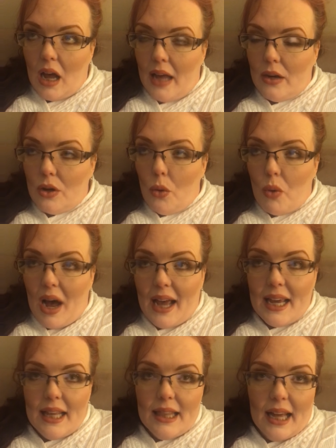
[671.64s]
I don't know
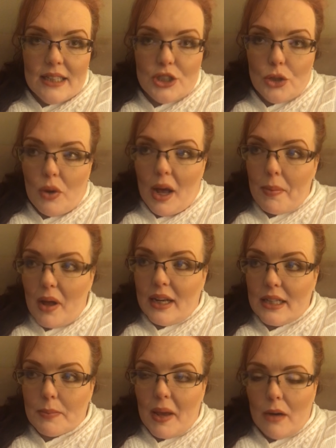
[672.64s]
why he lets you up on
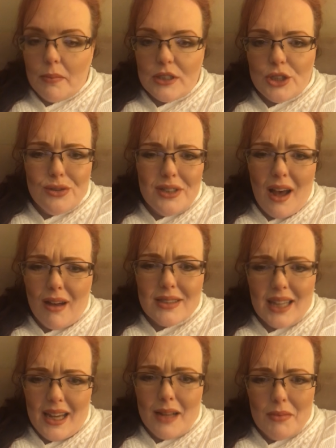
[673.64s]
his panel, but you talk
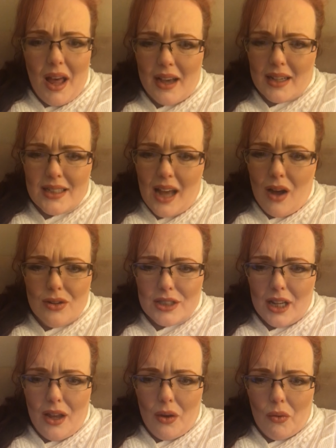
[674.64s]
to him like a dog
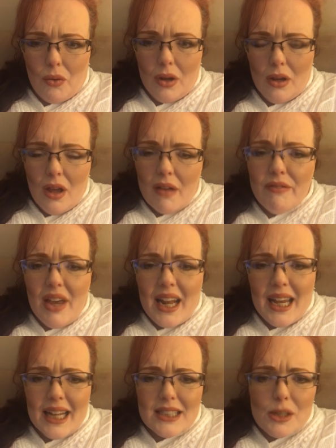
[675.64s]
too.
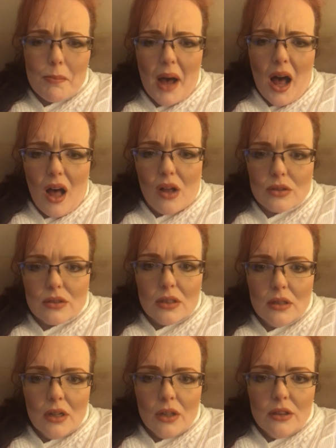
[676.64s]
Vinny, get some
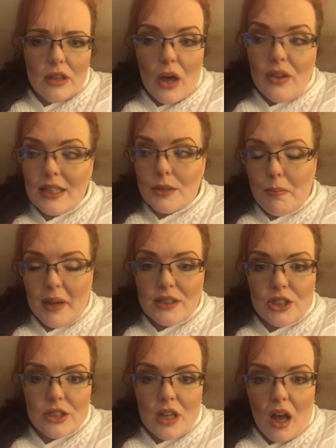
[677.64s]
balls. Throw these
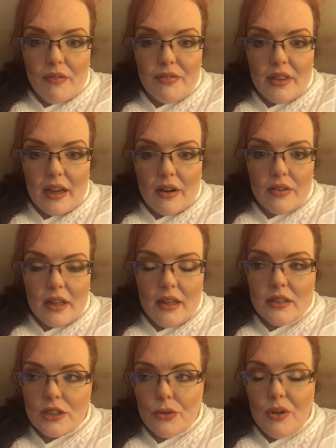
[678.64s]
bitches off of there
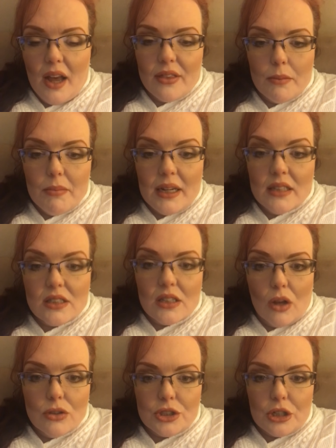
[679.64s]
that do nothing but
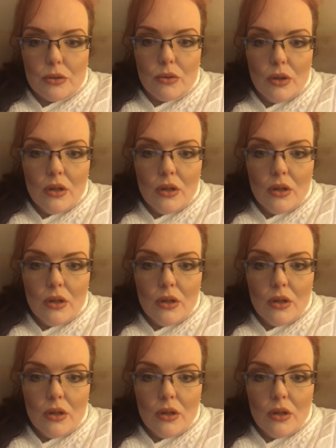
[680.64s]
insult you.